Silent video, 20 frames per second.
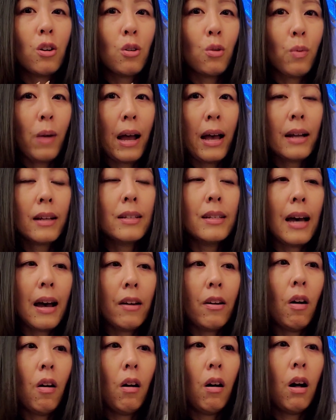correct
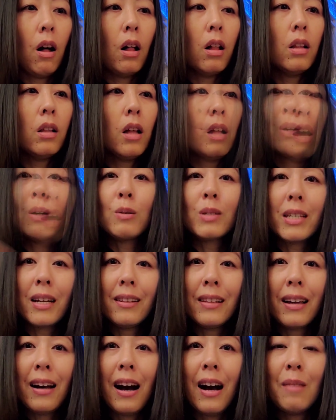at all. So I was
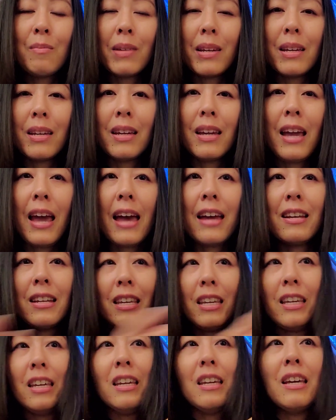telling hubby, and
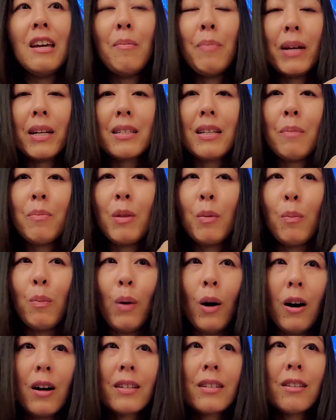he picked up the
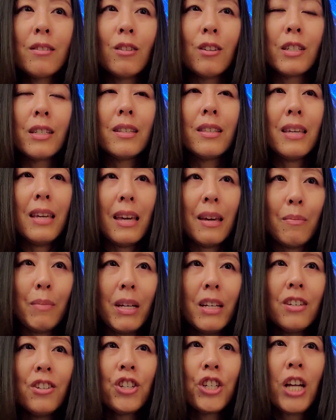box and looked at the
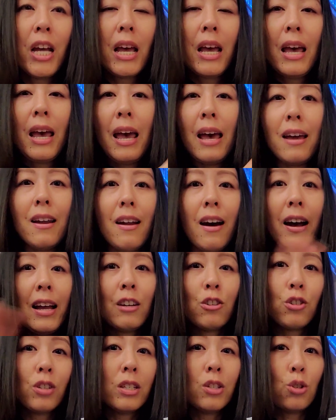image, and I
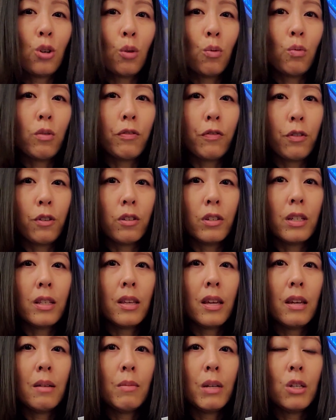actually don't refer to
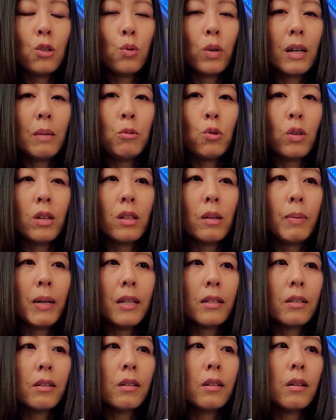the image when I'm doing the
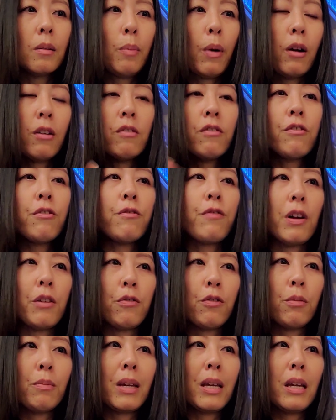puzzle. Part of the fun
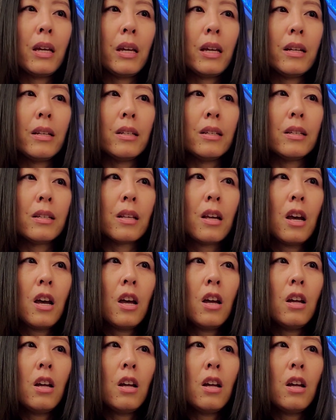for me is